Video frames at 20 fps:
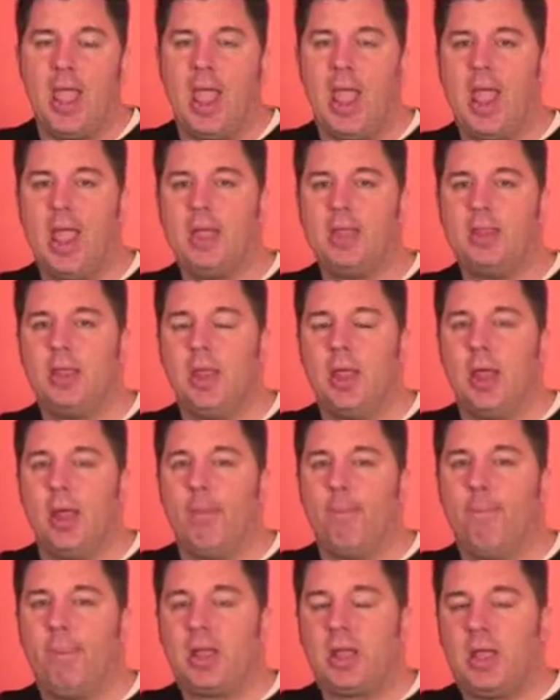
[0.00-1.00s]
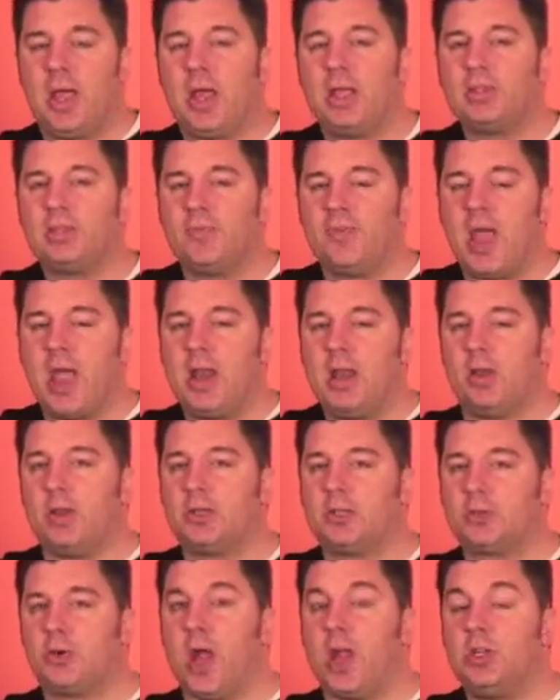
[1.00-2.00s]
And because of that
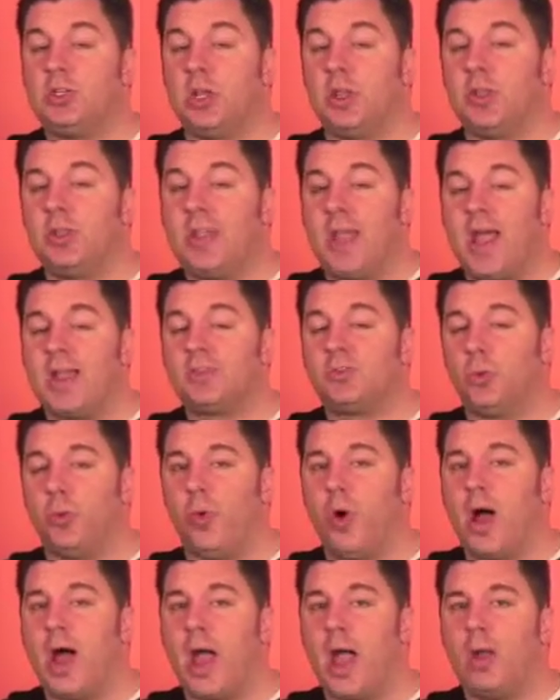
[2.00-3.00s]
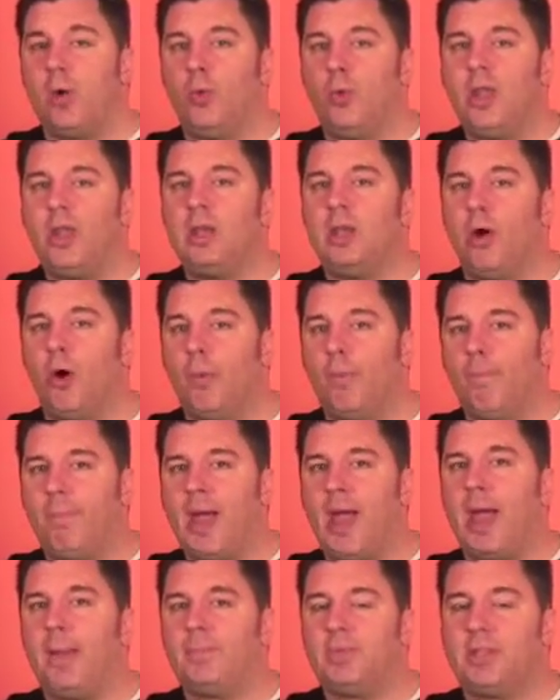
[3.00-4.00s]
illustration, that's why we don't
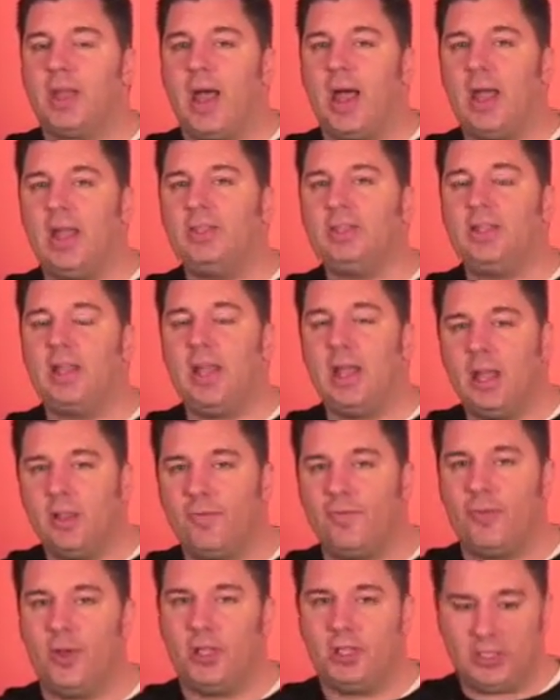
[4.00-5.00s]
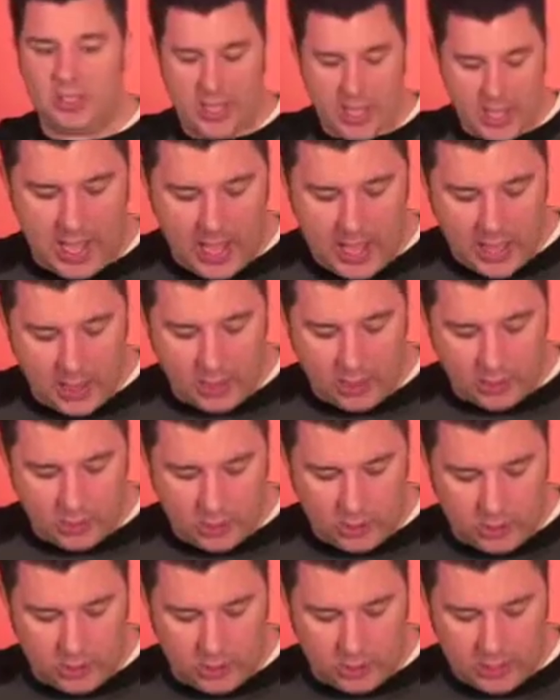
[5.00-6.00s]
baptize infants at our
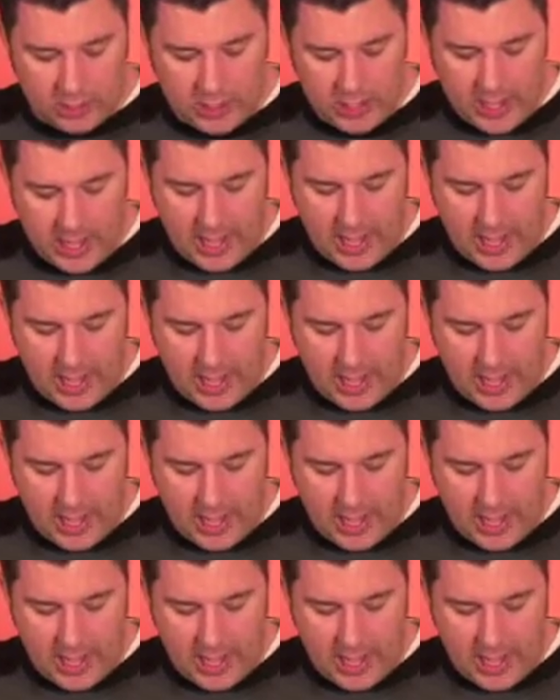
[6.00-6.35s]
church.